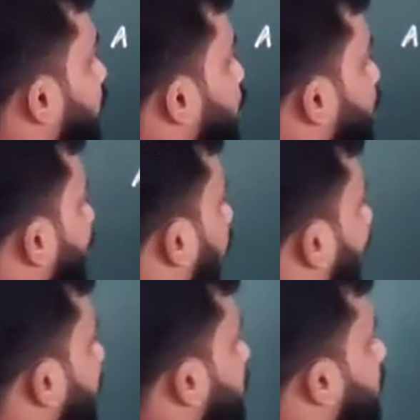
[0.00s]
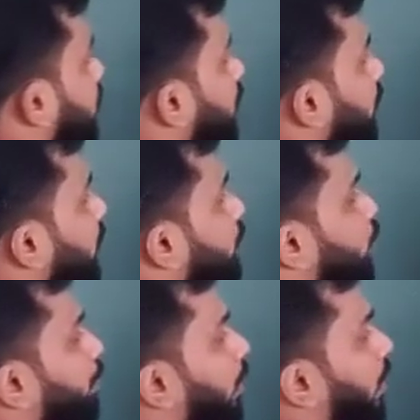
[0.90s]
2 points
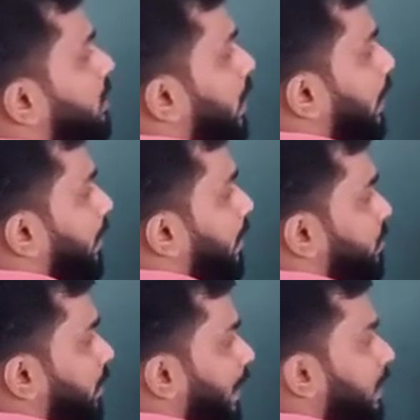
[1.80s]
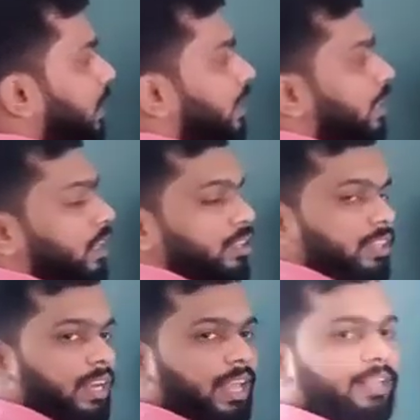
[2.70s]
and I'm considering,
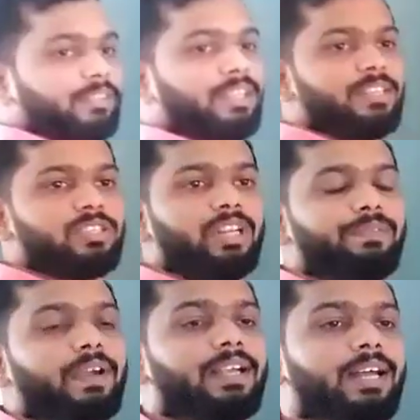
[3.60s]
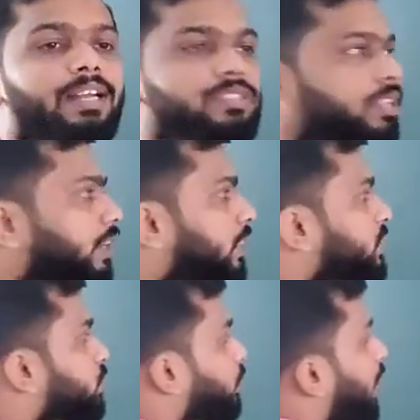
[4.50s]
the length is defined as the
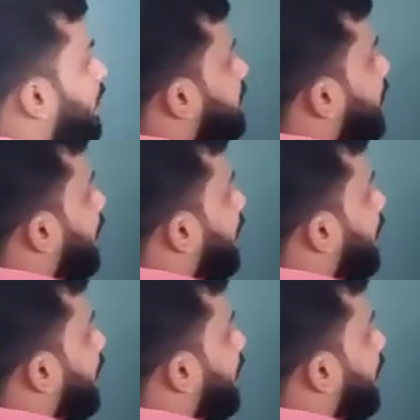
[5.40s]
straight